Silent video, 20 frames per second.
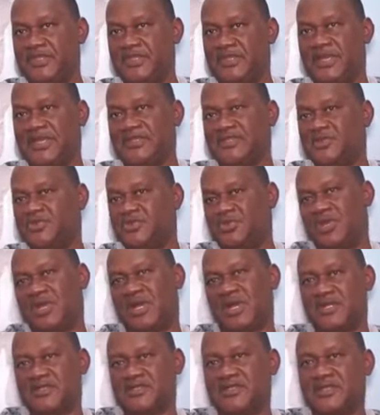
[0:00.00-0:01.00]
has a good
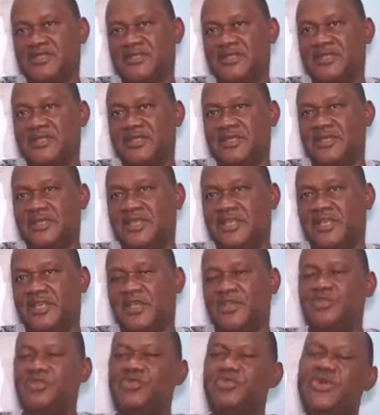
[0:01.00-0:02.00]
heart,
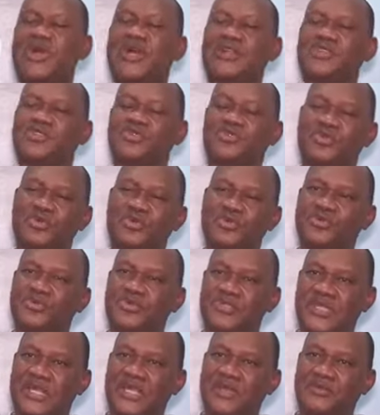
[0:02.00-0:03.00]
you are drawn
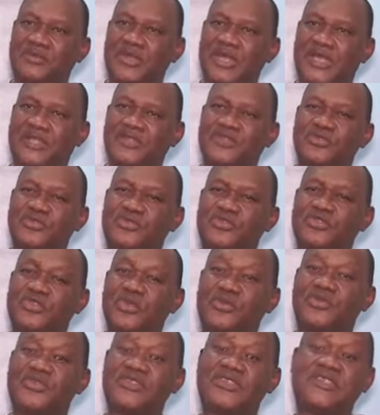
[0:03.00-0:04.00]
to them and you
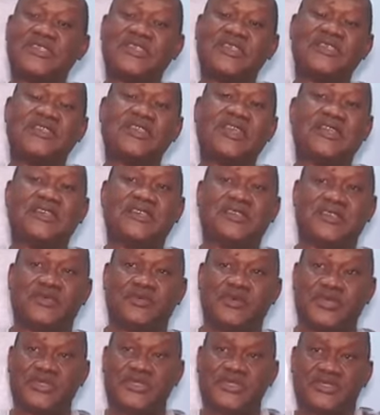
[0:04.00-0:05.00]
stop seeing their
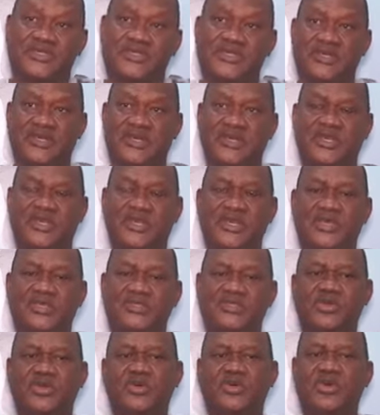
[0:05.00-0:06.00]
disability.
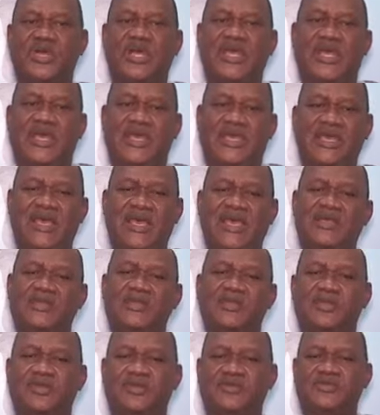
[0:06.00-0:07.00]
So I had
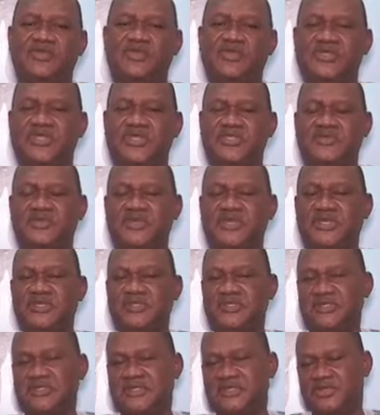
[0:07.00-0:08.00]
a lot of those
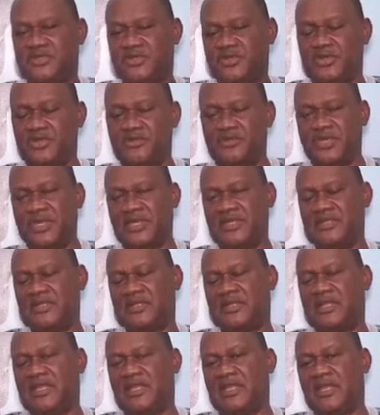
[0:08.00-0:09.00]
experiences as a young man.
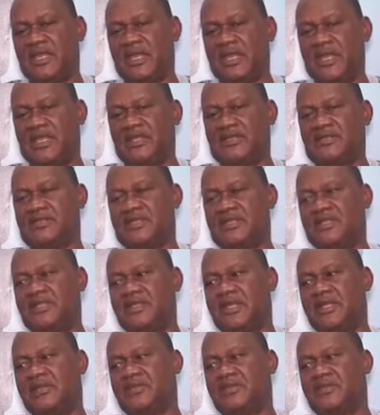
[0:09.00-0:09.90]
And then